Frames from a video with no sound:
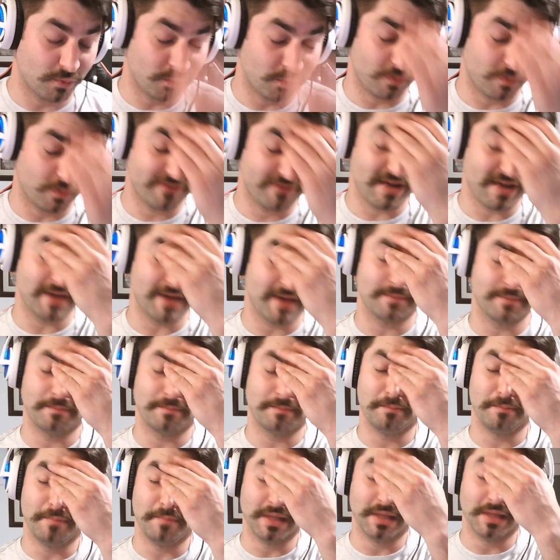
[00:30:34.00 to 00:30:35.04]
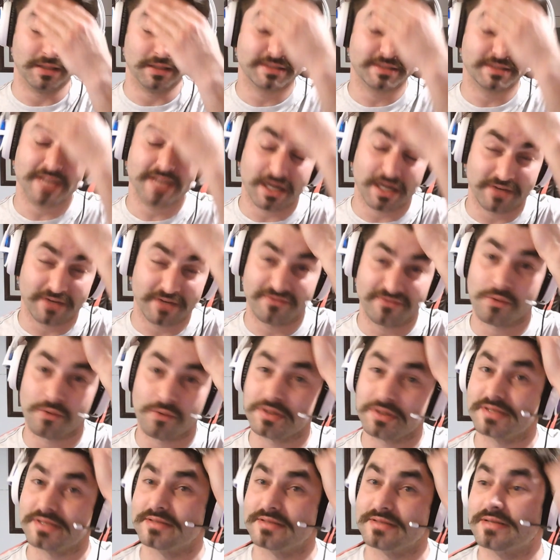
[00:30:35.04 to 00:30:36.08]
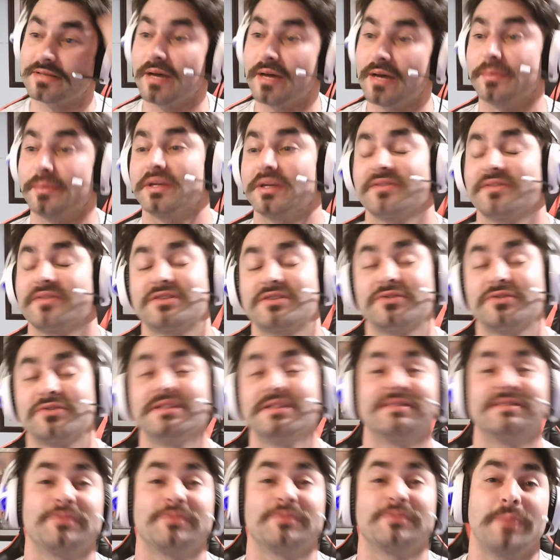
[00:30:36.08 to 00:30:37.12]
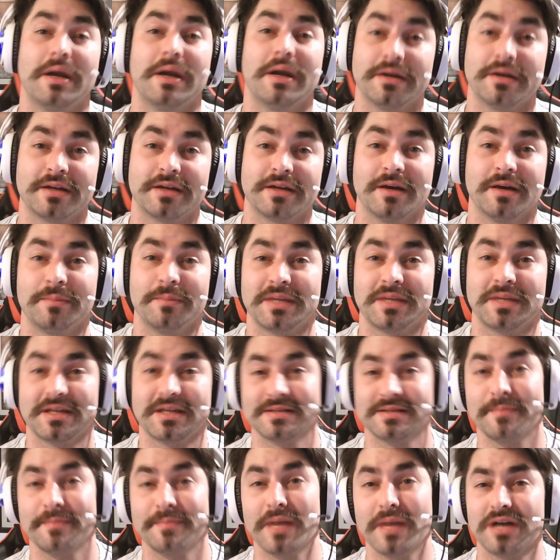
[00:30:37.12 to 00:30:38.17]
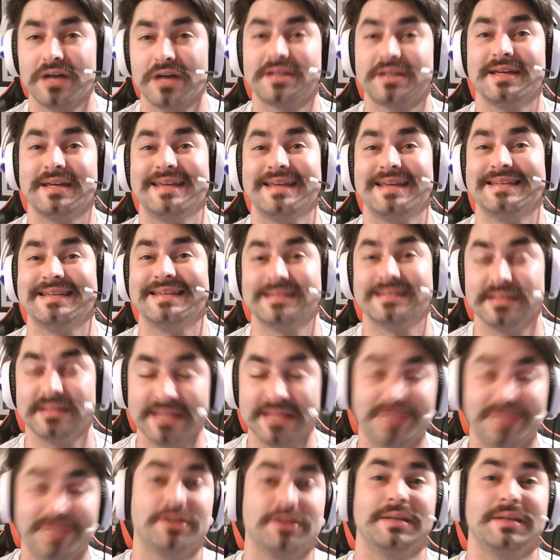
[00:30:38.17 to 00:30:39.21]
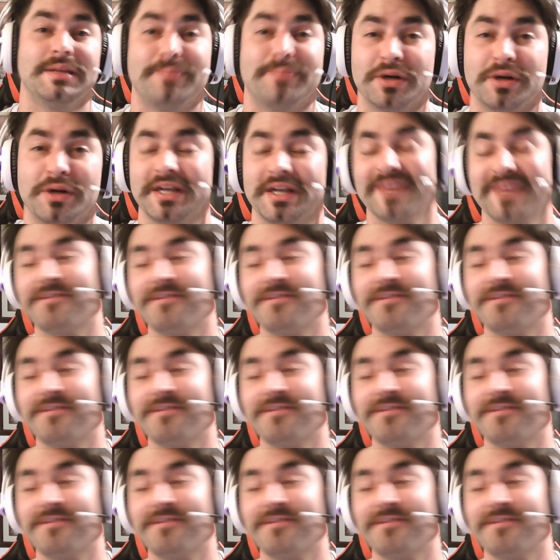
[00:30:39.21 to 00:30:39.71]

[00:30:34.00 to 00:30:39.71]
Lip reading: got military forces coming to the streets of America because America is literally burning.